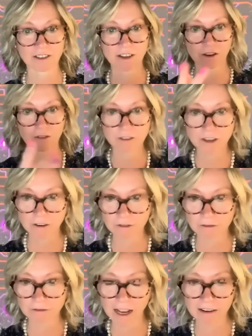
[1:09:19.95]
So
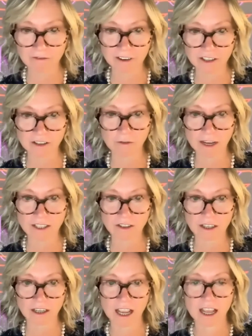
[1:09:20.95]
so I'll finish the
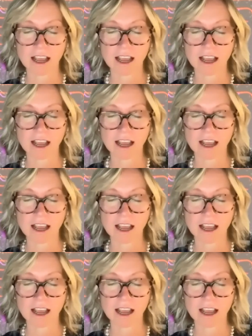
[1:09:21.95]
question.